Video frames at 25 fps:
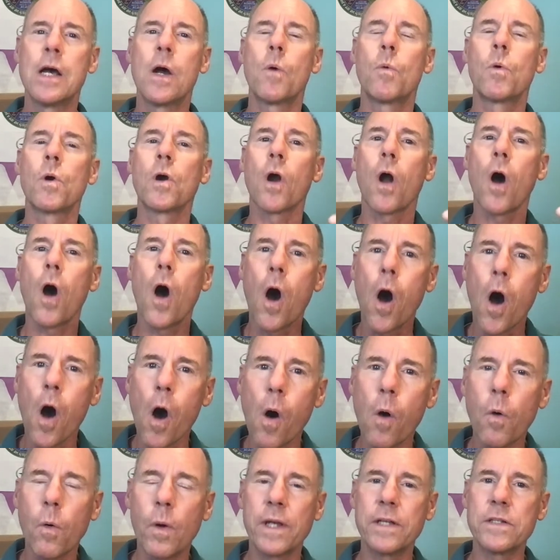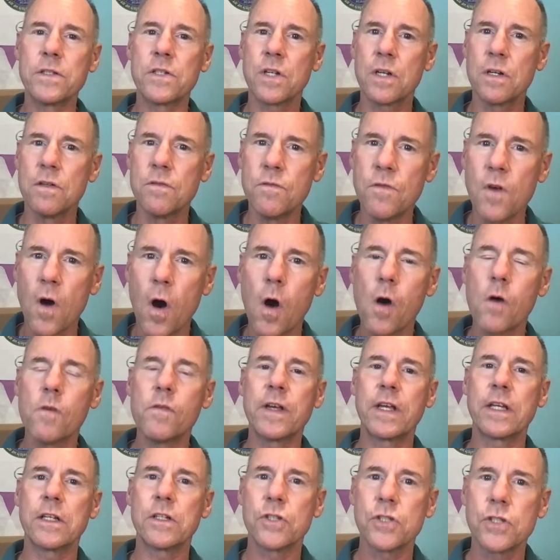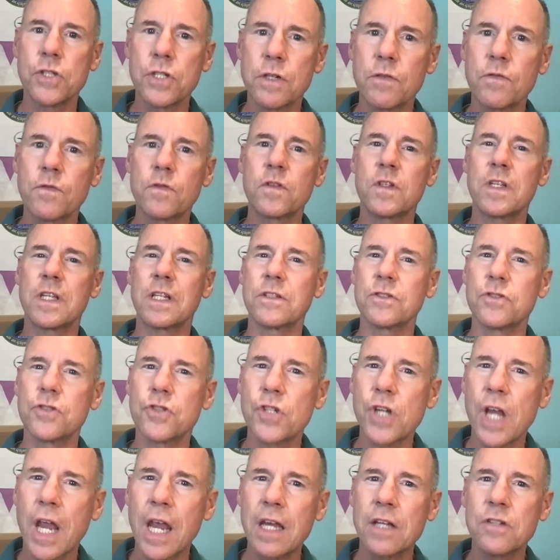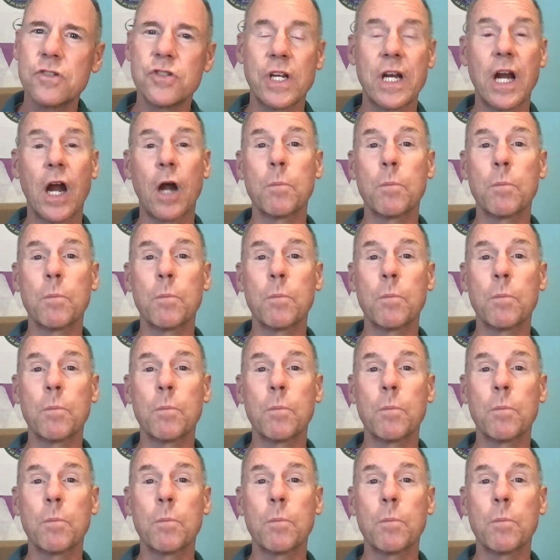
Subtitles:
We're always evolving, shifting, changing.